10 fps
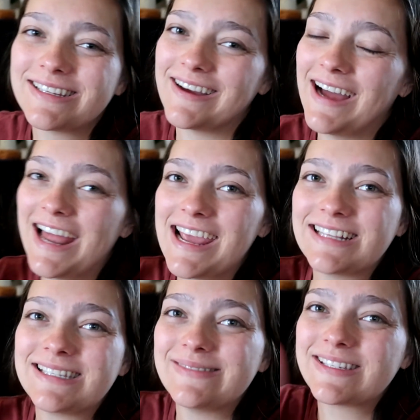So go ahead
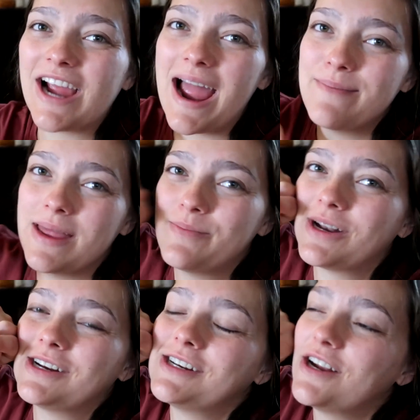and subscribe and put
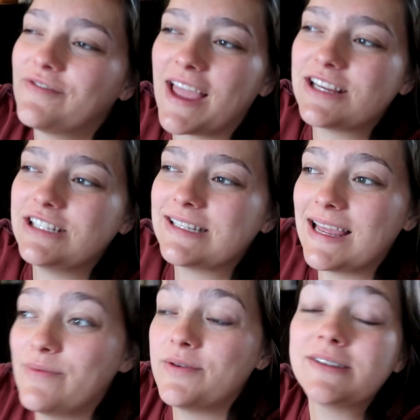on your notifications,
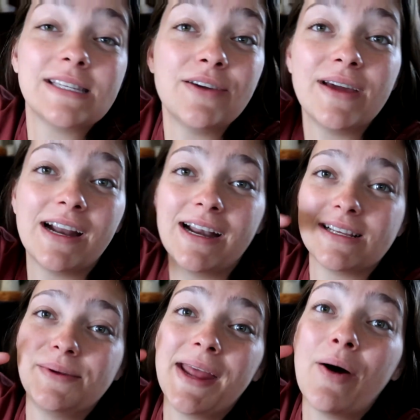and we will see you in our
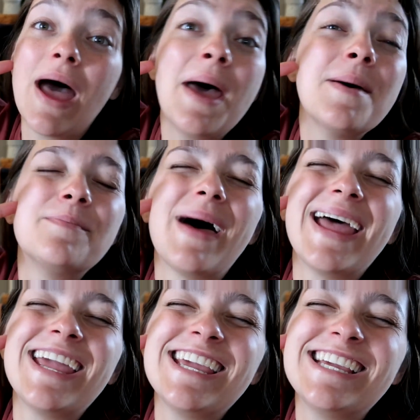next video.
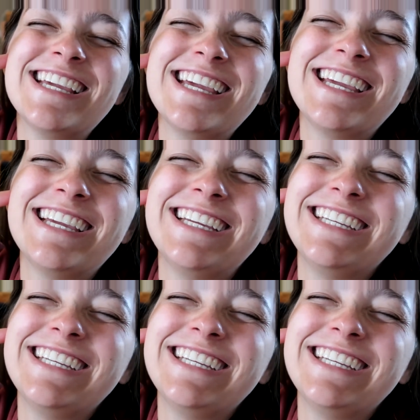Bye!